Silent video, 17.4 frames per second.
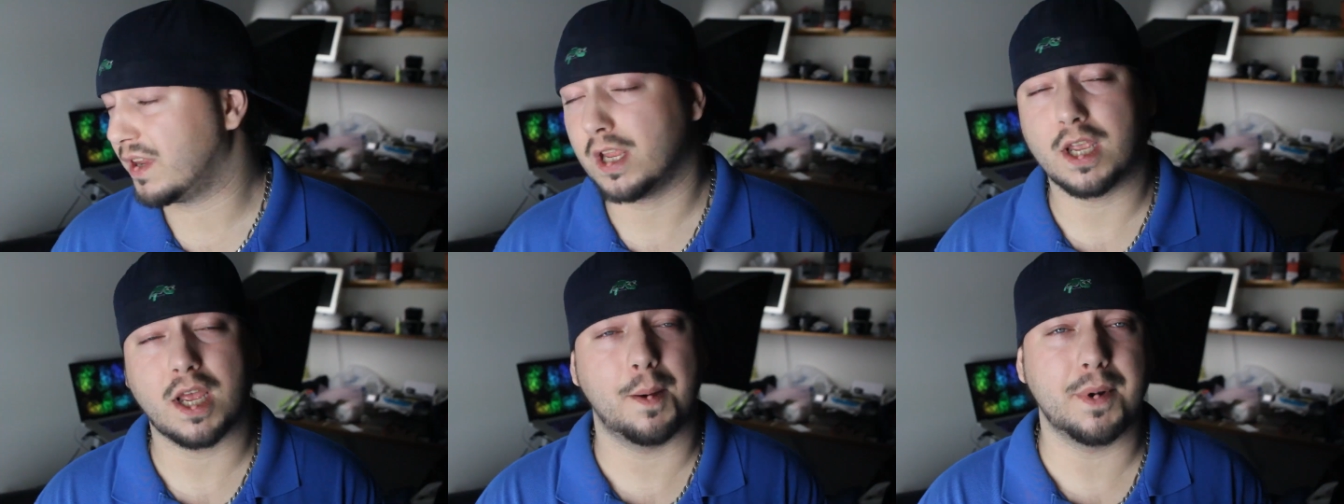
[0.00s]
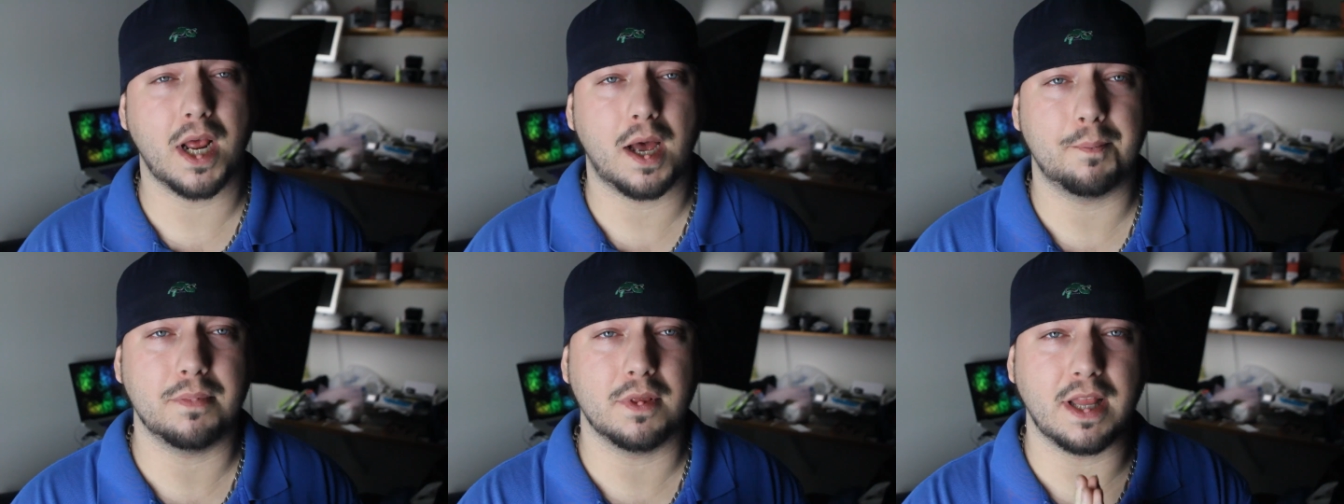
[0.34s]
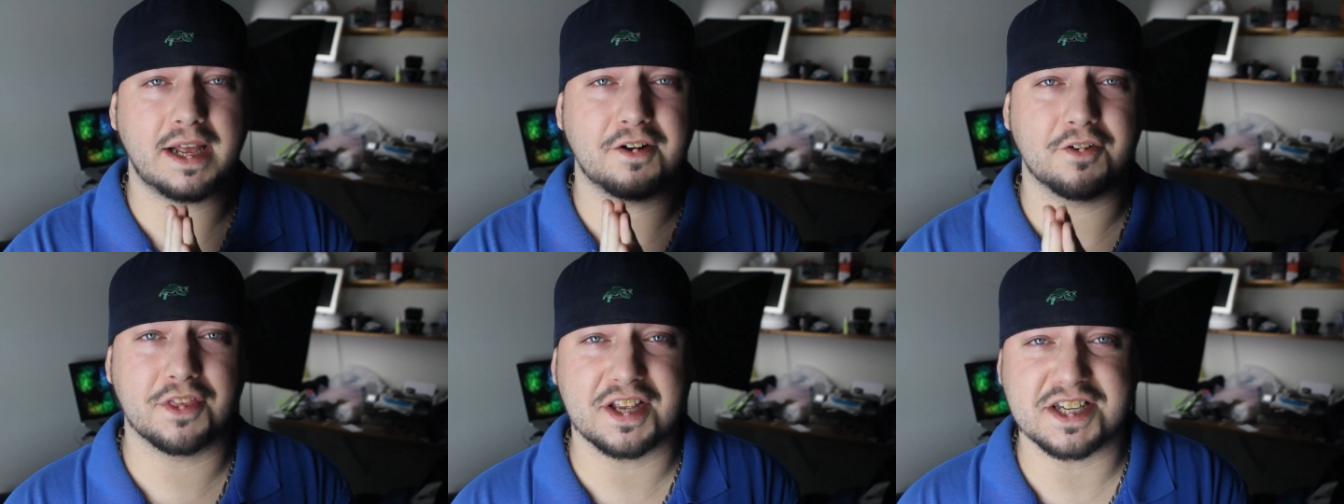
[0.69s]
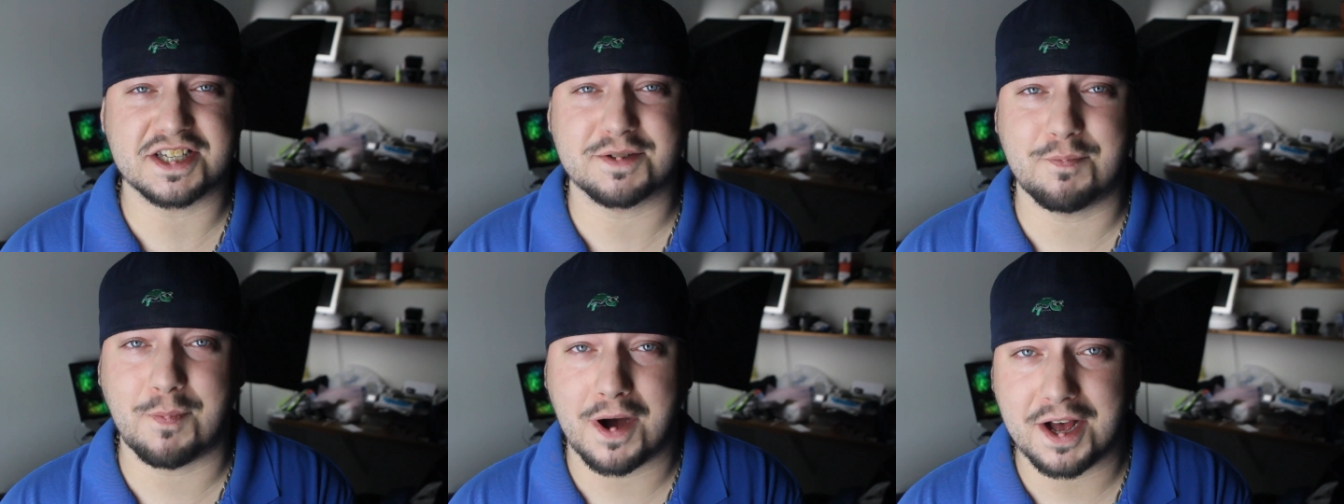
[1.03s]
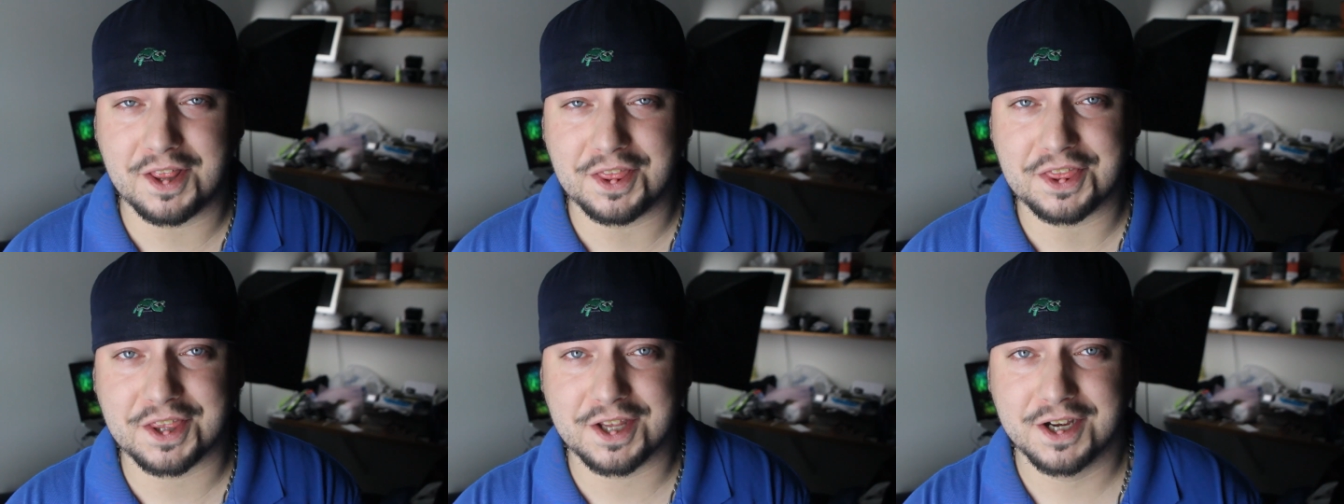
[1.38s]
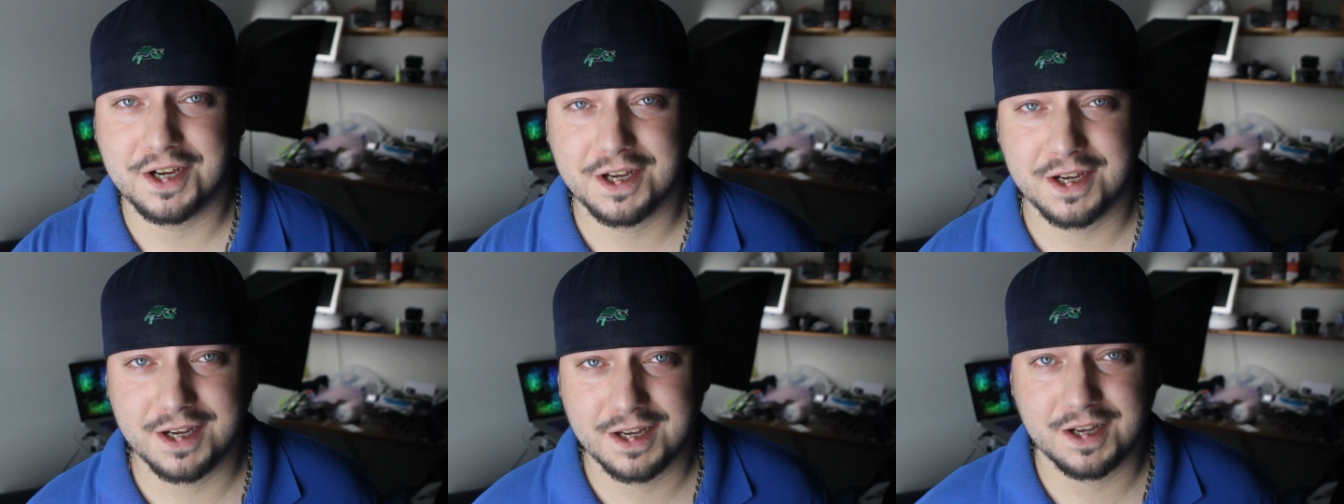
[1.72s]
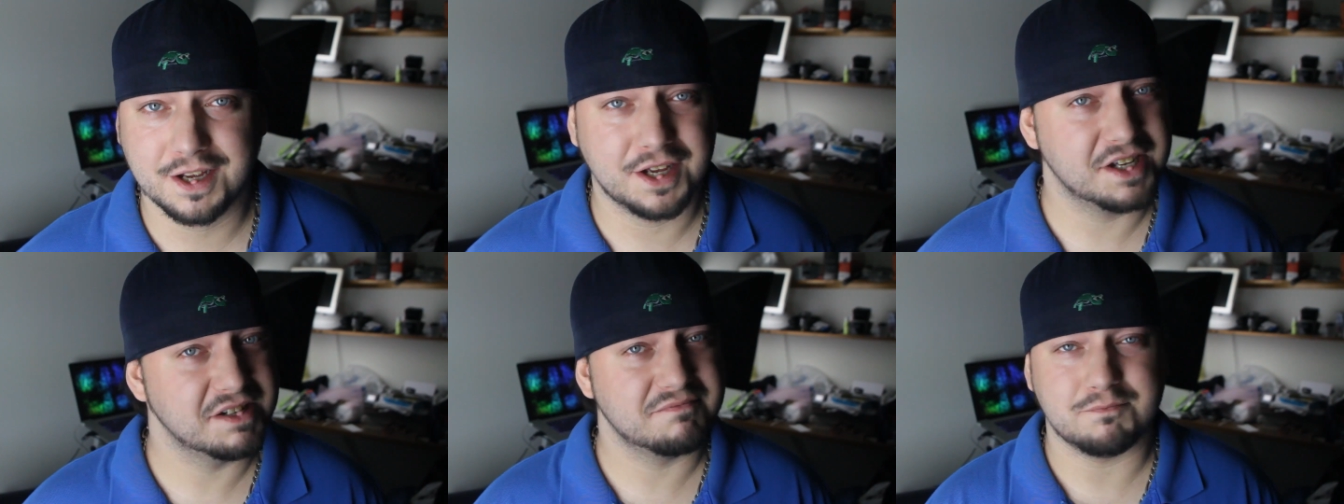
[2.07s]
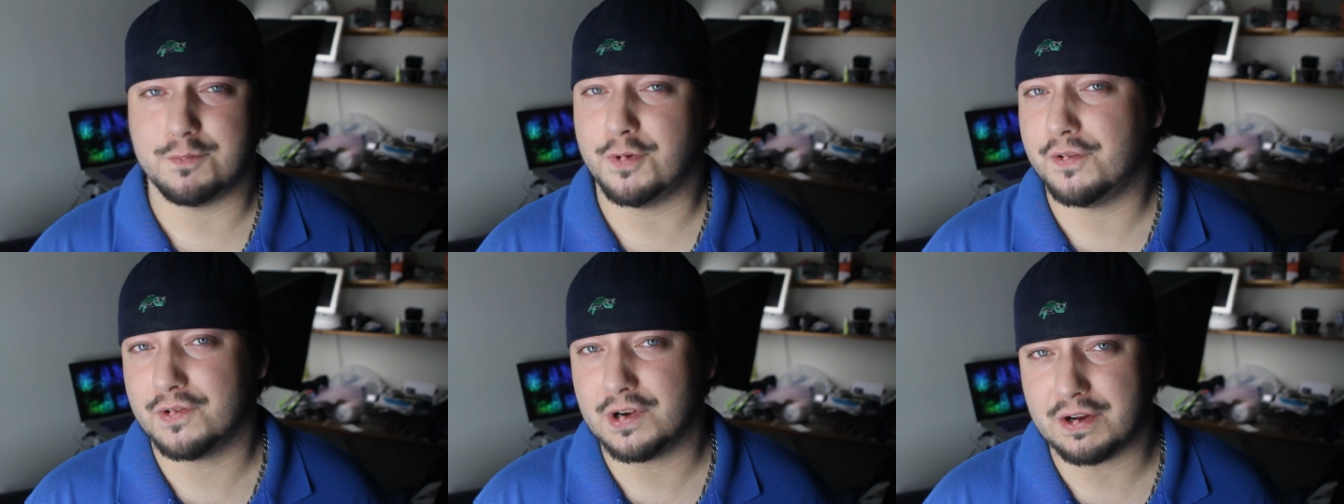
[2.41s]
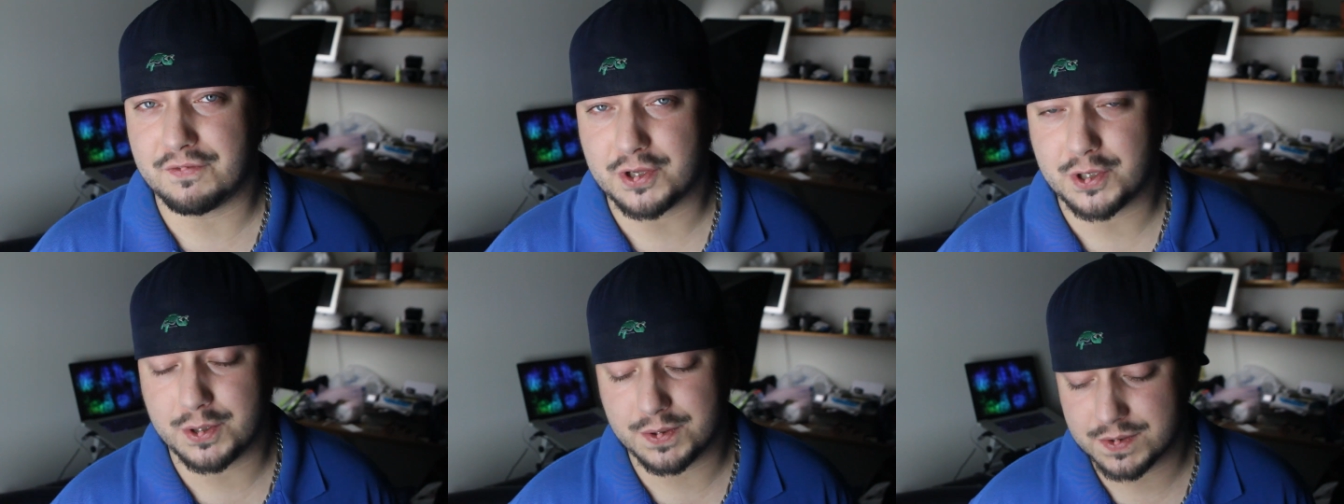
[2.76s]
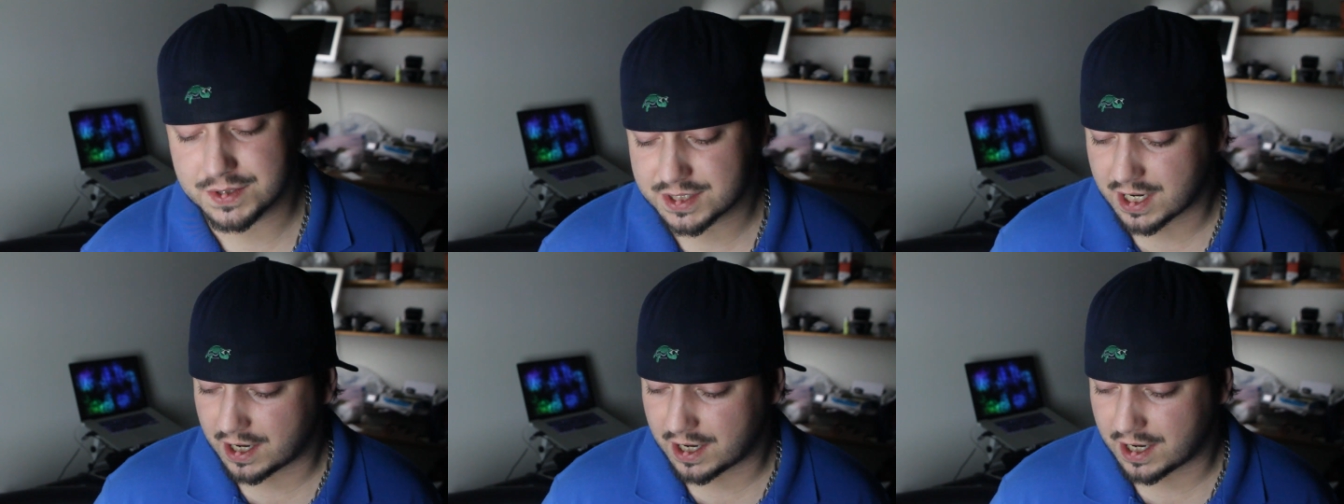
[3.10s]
Coming up later this month, movie reviews,